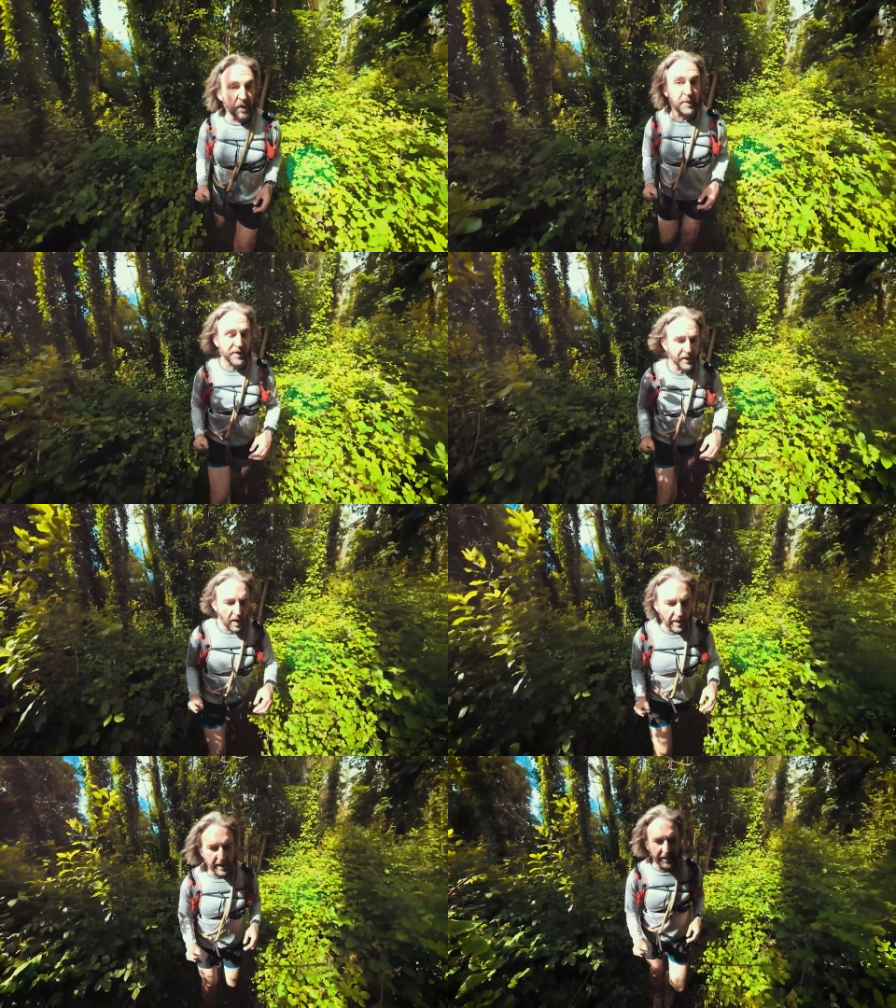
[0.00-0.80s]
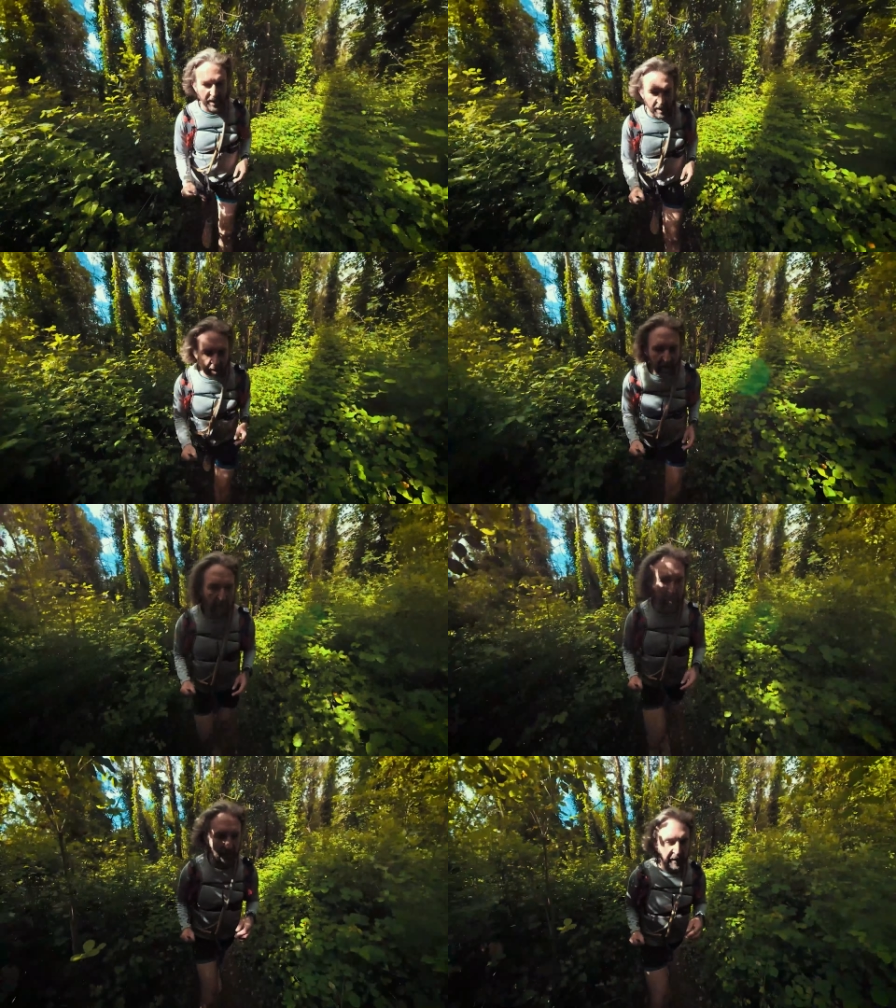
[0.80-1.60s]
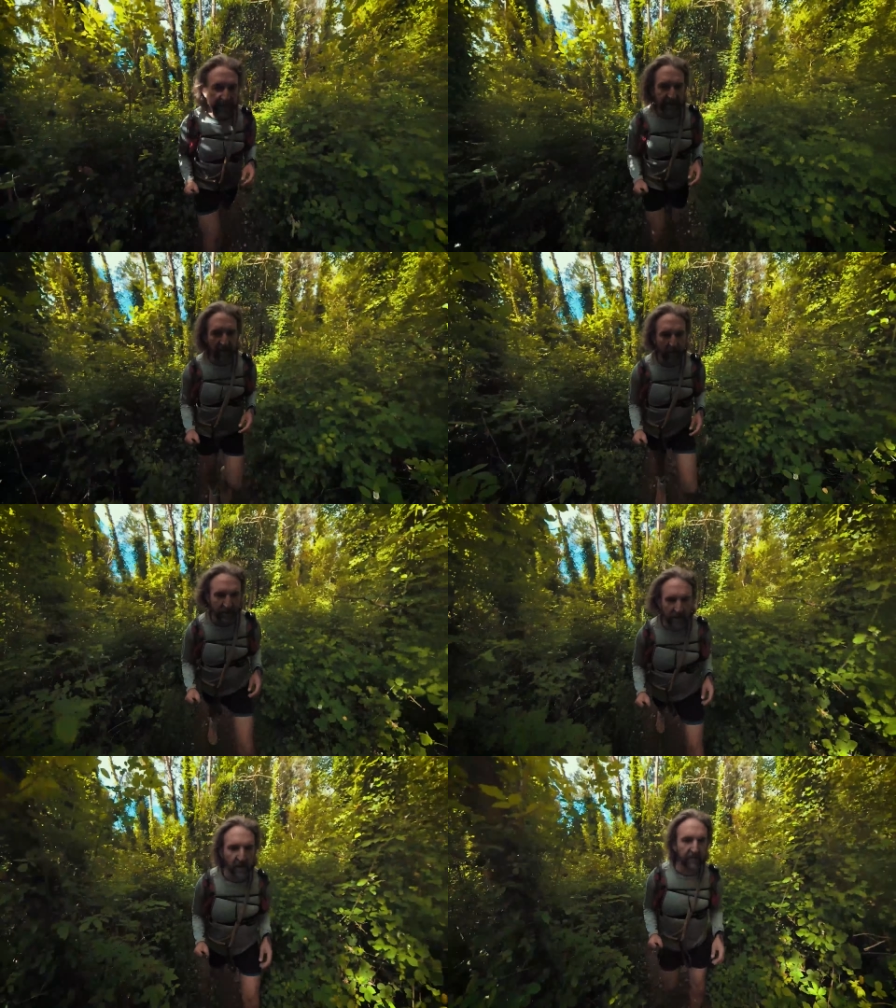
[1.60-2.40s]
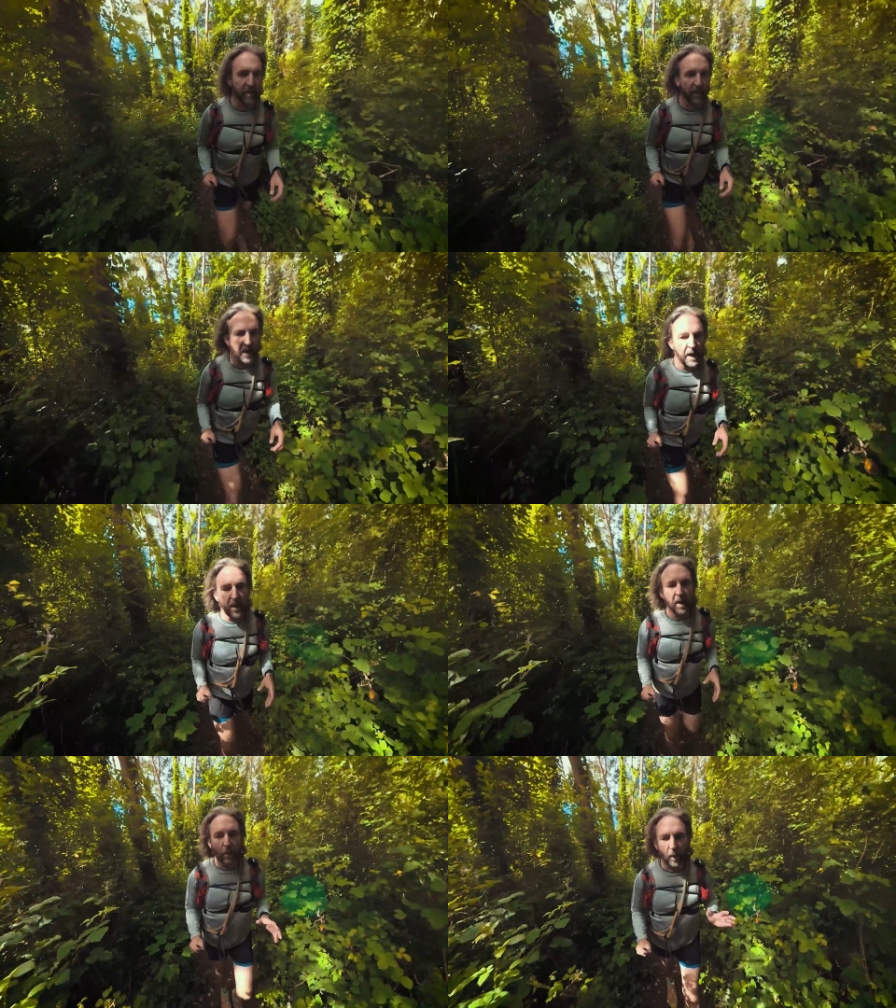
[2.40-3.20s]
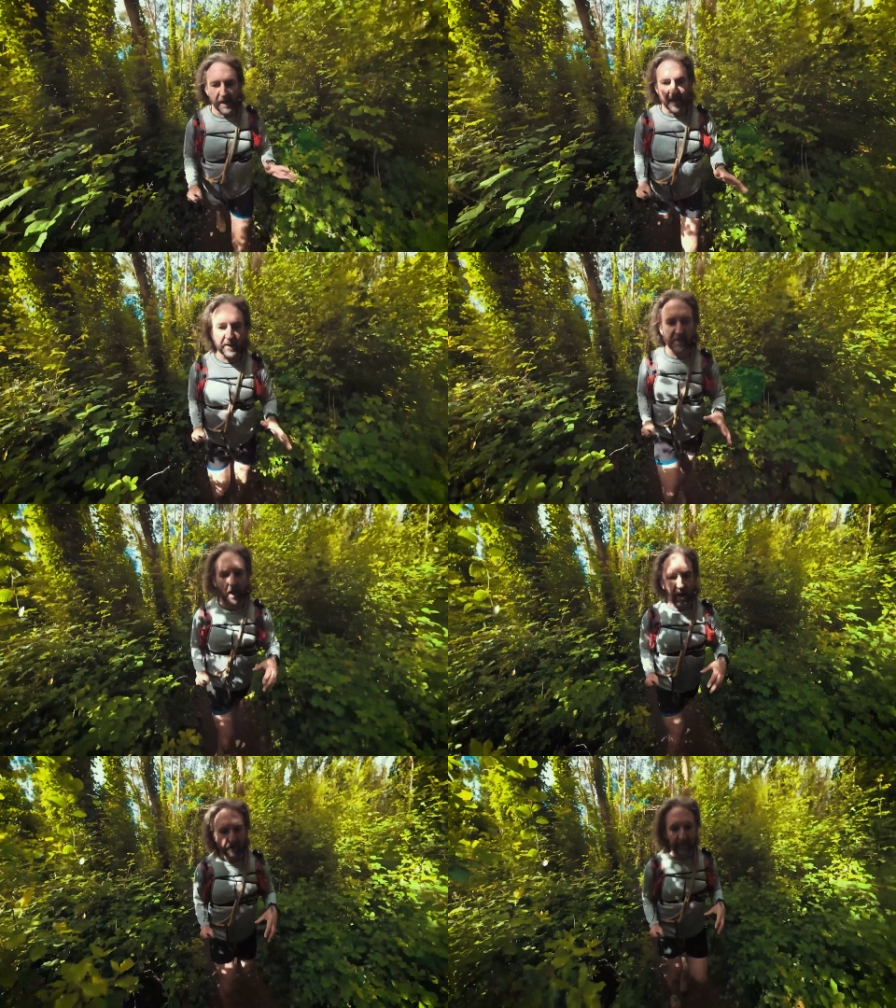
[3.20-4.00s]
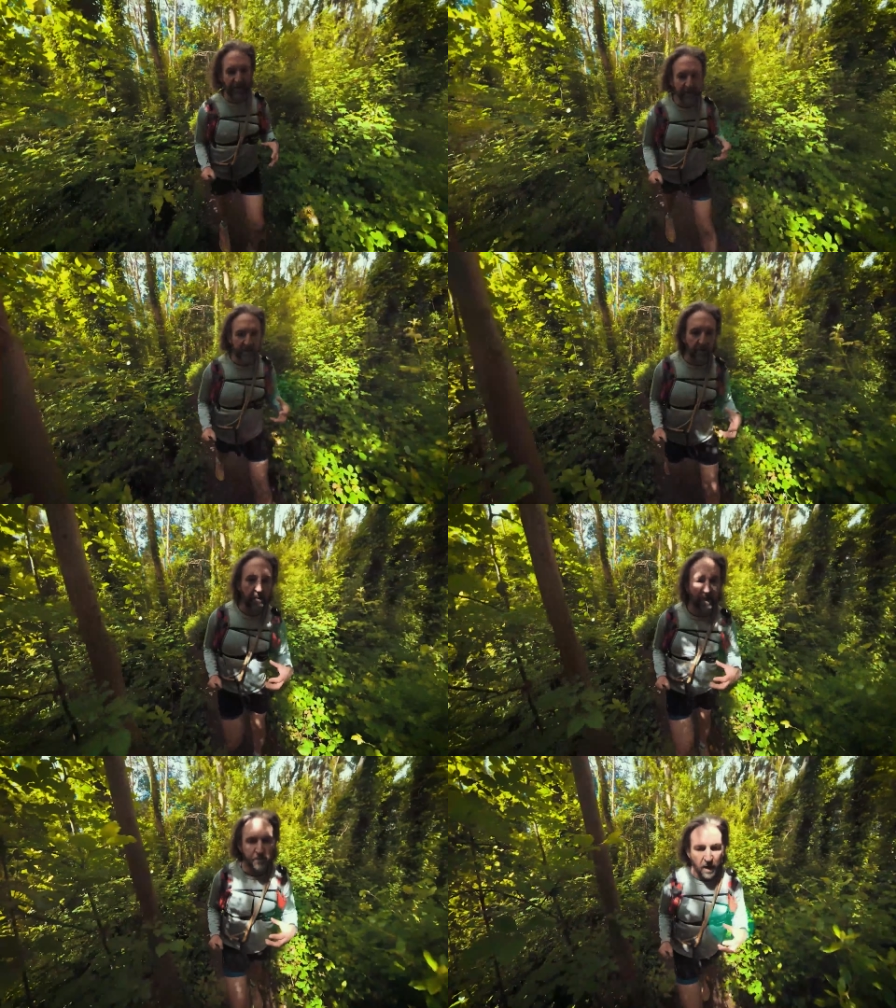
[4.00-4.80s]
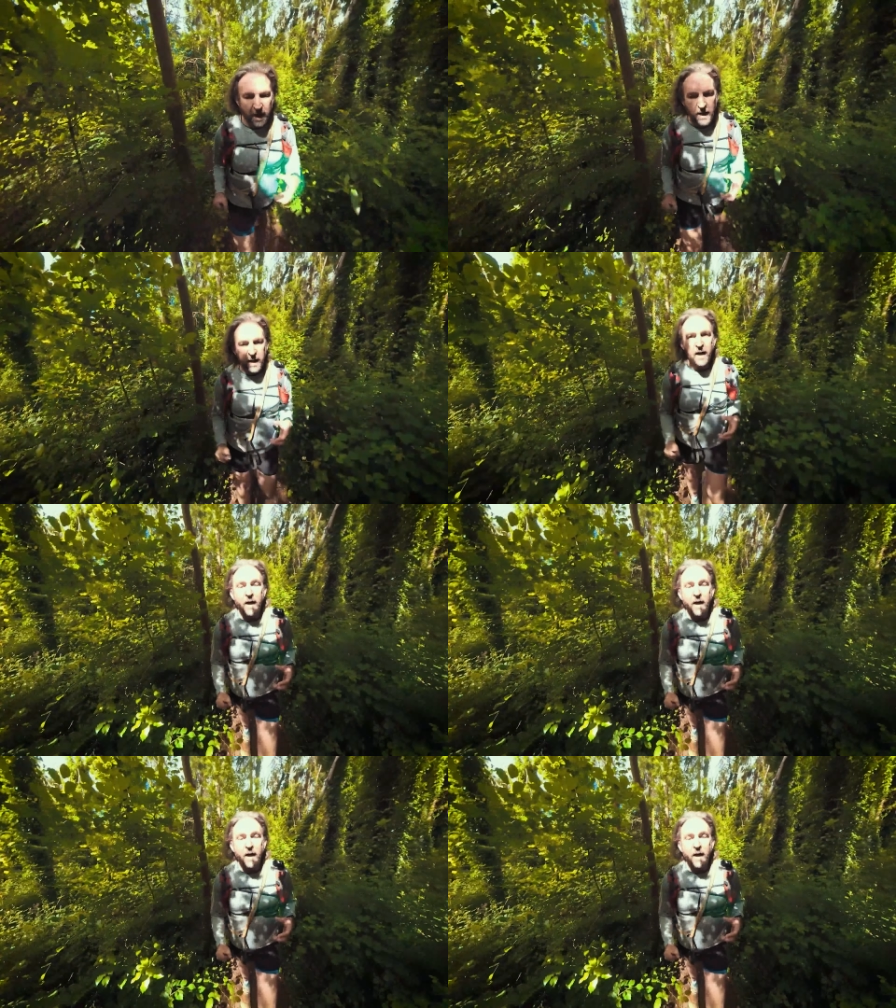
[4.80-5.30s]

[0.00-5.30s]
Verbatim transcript: Bluma Zeigarnik's professor observed that waiting staff tended to remember